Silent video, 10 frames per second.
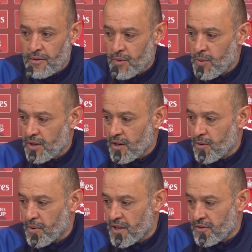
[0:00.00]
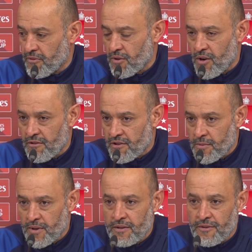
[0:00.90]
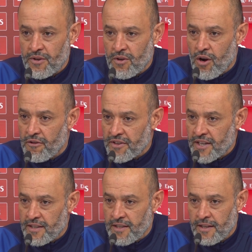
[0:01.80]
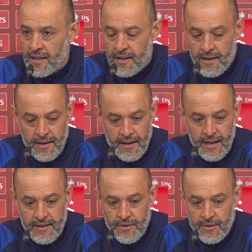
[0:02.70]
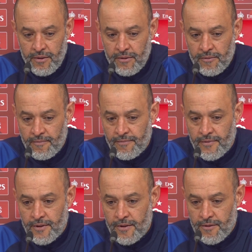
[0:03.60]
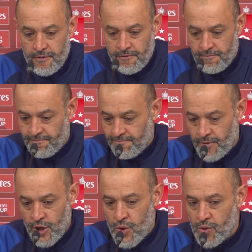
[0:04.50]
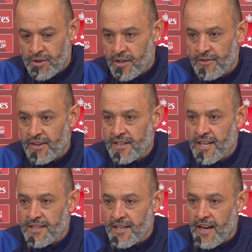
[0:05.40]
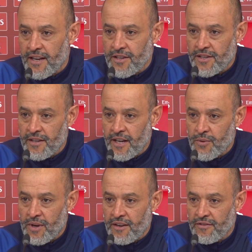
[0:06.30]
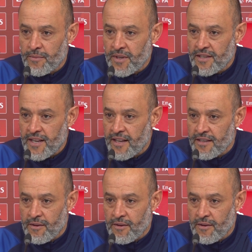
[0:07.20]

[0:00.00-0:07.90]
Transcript: We want our players to feel comfortable, to feel confident, and to use this fantastic energy that we have from the stands.